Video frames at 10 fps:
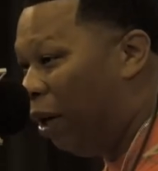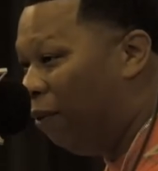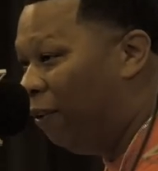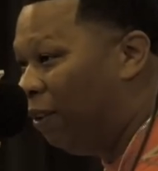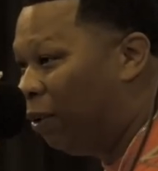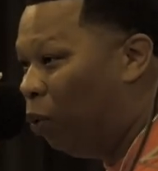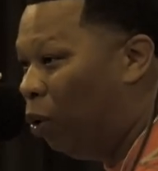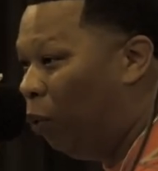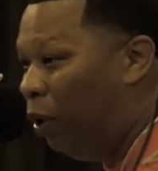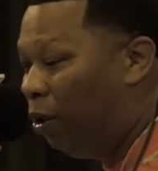relevant to
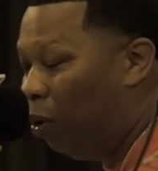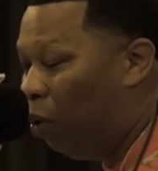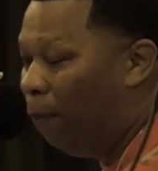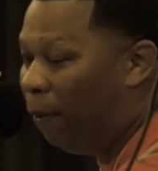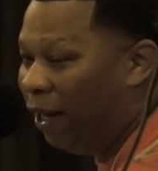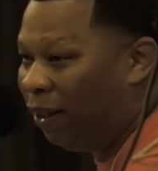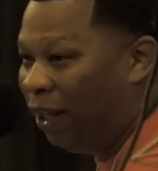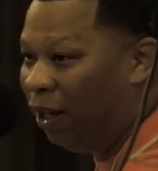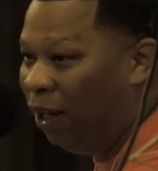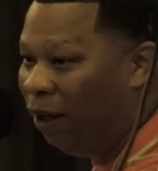what we doing, but I
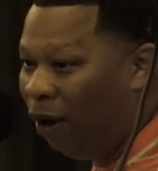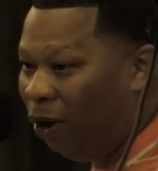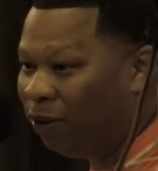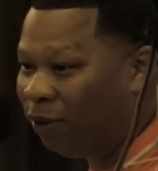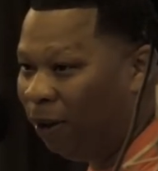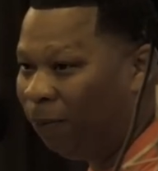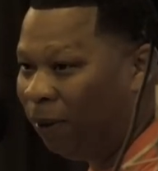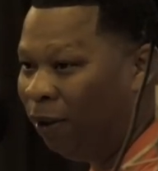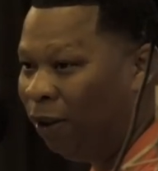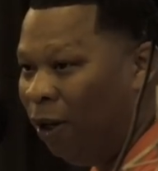think he lost
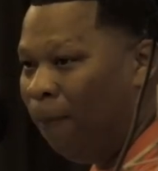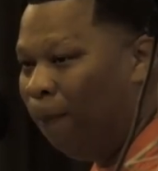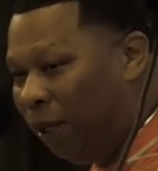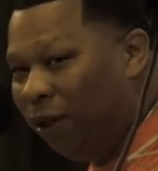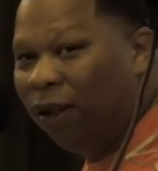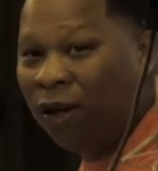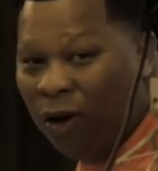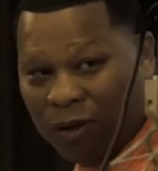something being